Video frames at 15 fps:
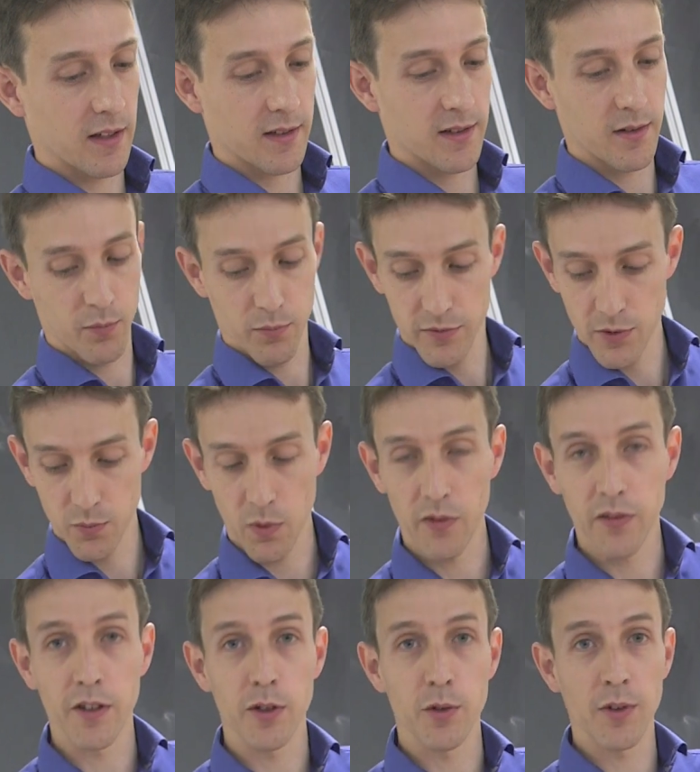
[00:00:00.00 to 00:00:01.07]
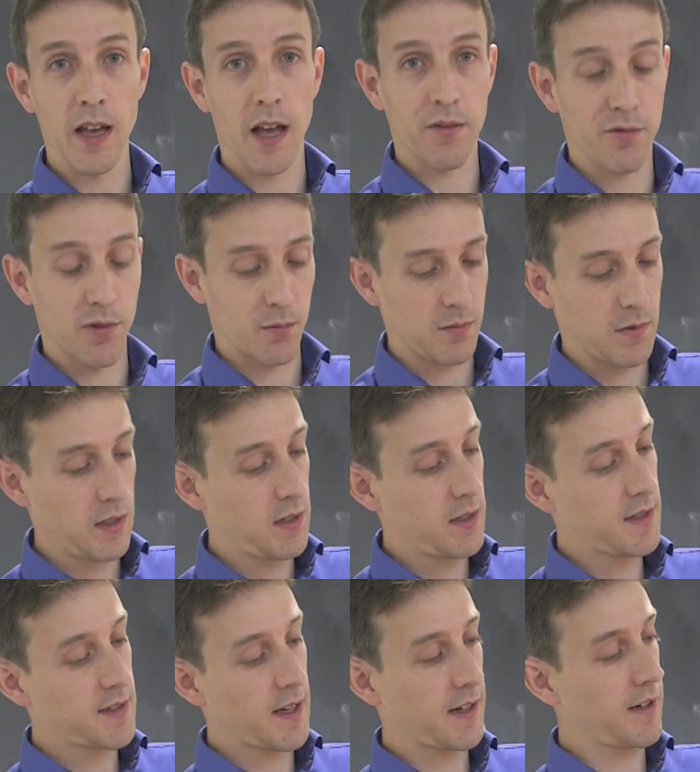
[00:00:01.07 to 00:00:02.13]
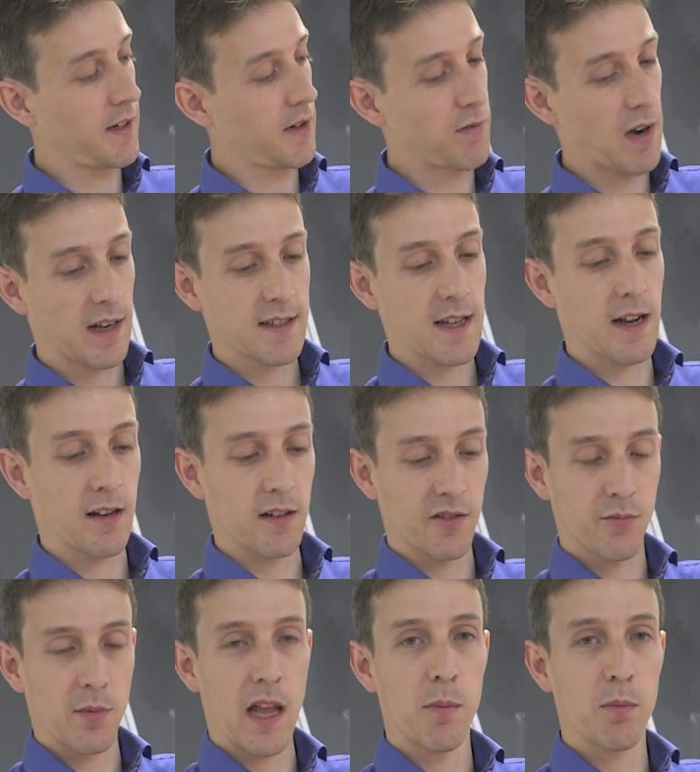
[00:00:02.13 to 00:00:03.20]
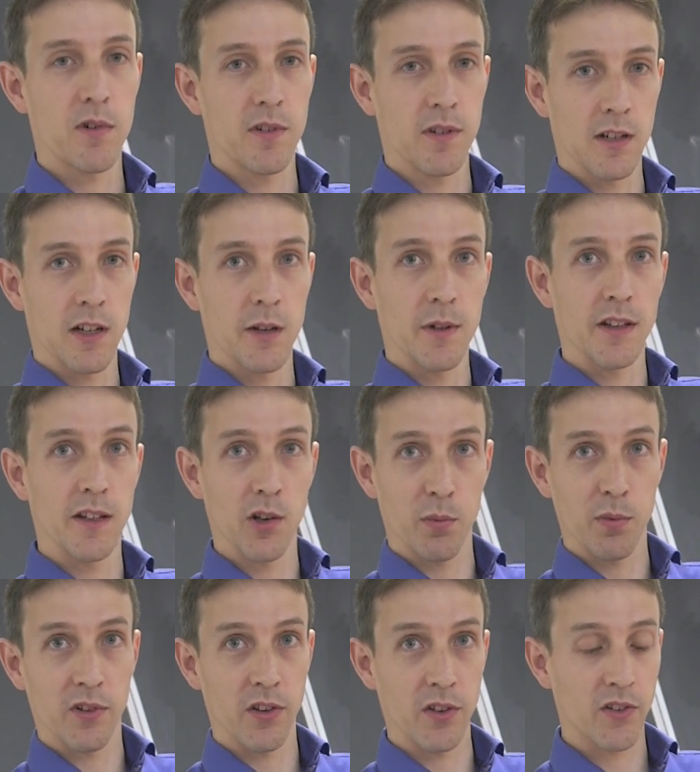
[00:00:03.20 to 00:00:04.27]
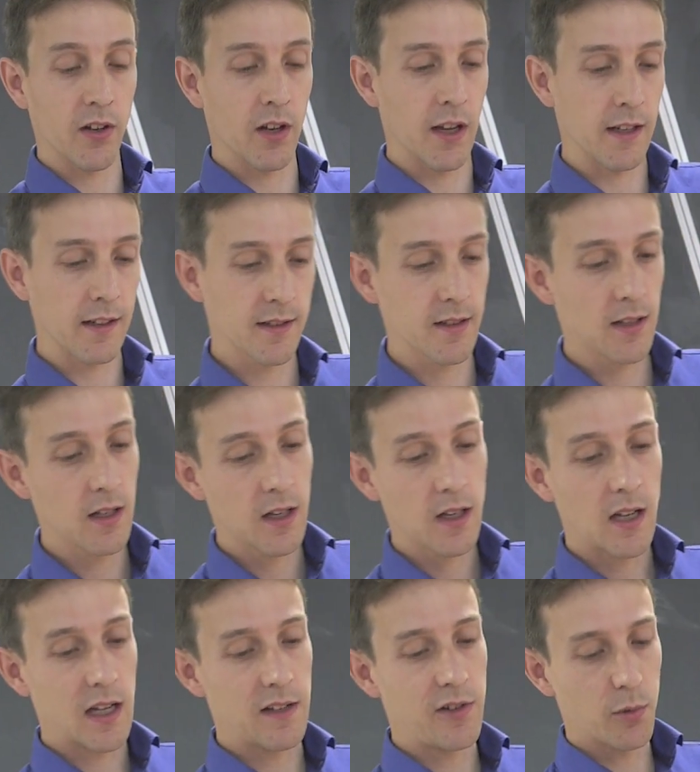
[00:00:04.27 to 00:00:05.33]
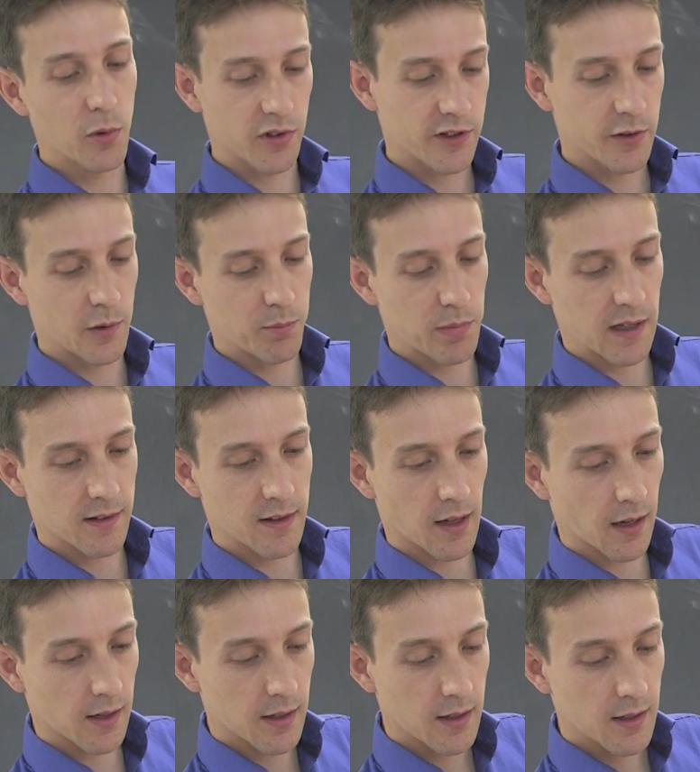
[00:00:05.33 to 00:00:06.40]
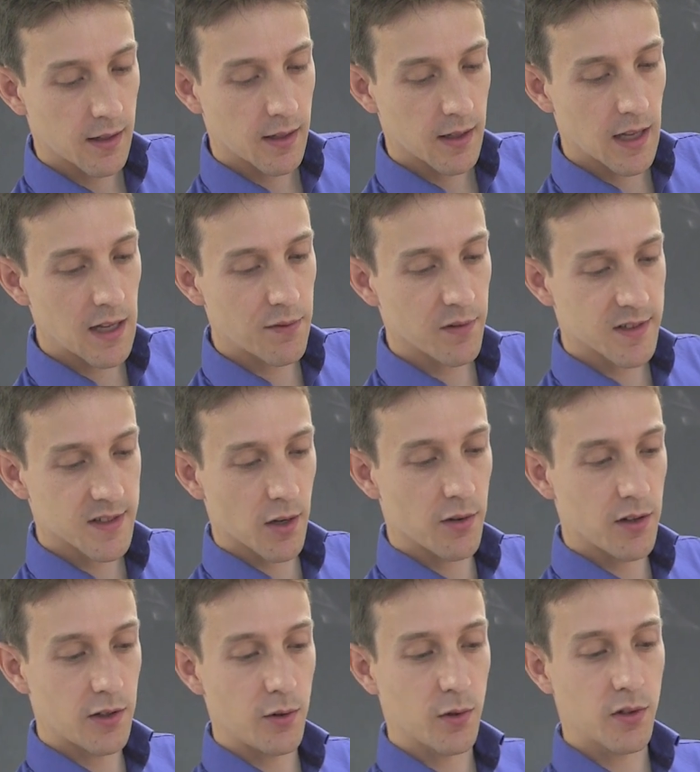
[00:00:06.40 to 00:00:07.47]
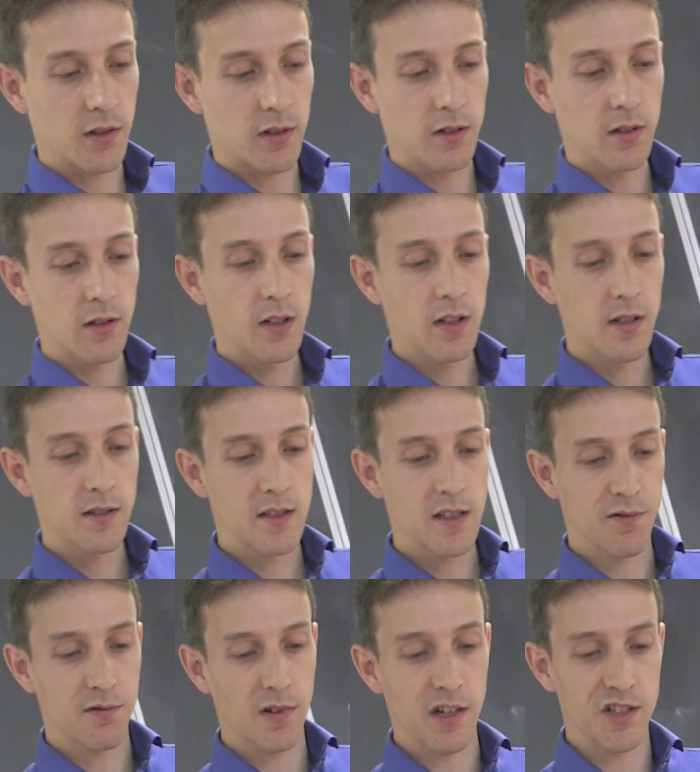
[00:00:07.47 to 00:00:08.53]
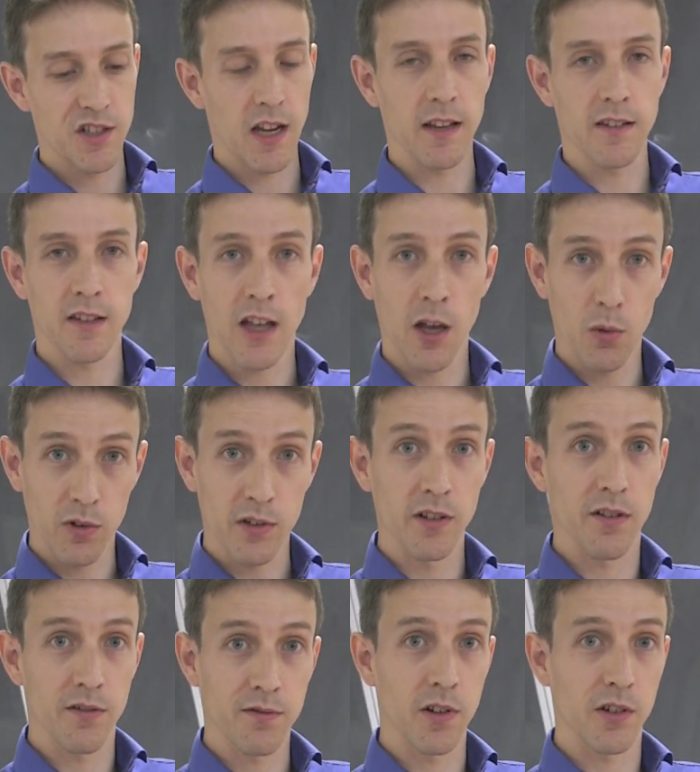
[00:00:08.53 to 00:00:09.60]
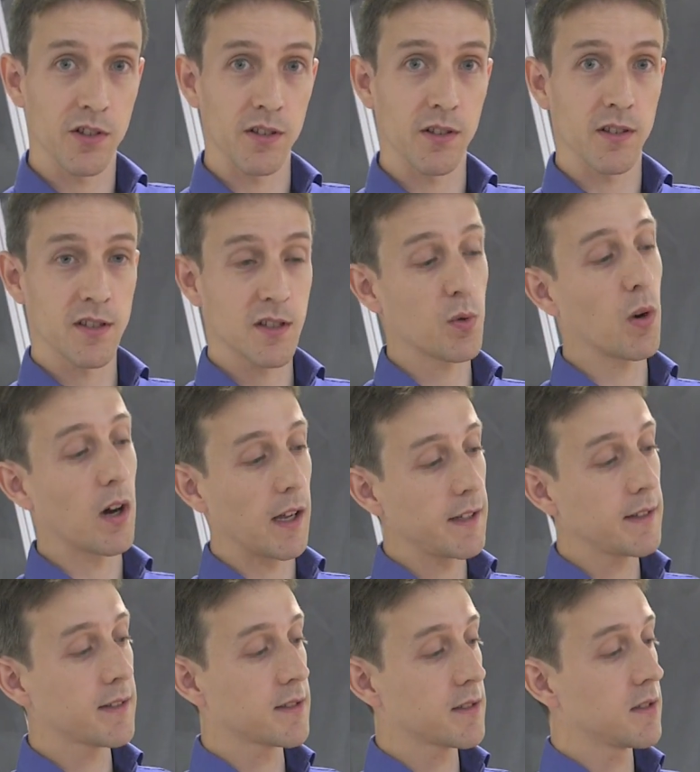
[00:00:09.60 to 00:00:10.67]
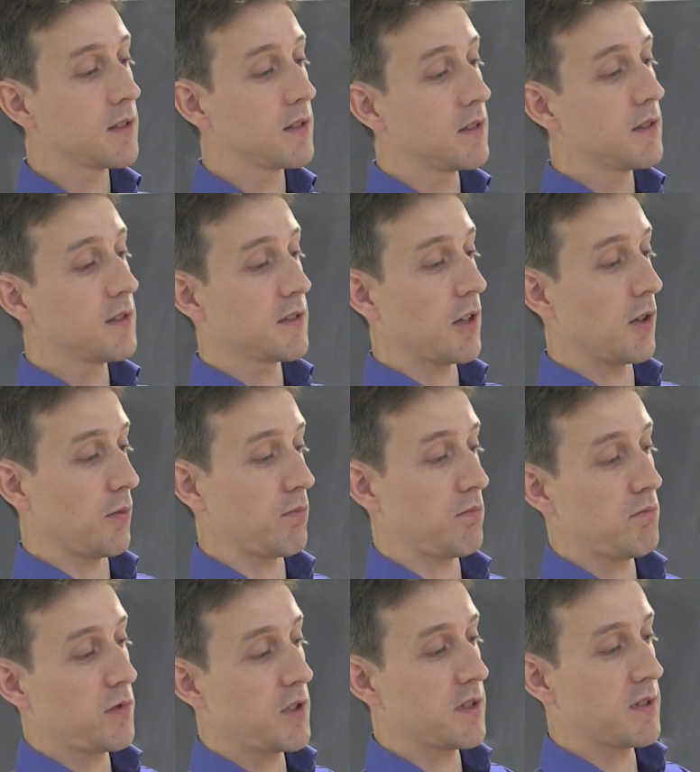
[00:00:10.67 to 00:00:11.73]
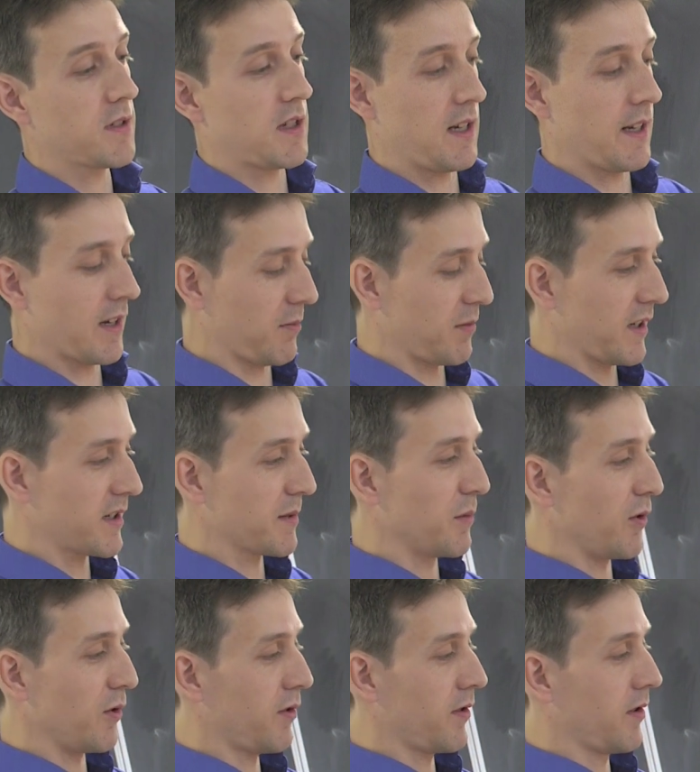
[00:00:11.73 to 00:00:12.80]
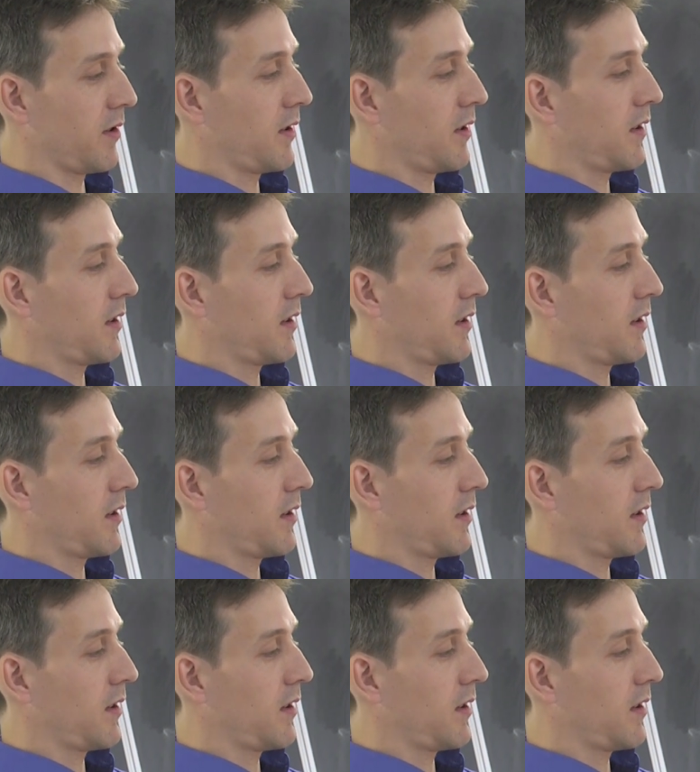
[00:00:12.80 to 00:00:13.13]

that's the, the one that you get from taking a rectangle of paper and gluing the opposite sides, if you want to embed that, even so that you can differentiate the coordinate functions twice, so just a little bit smooth,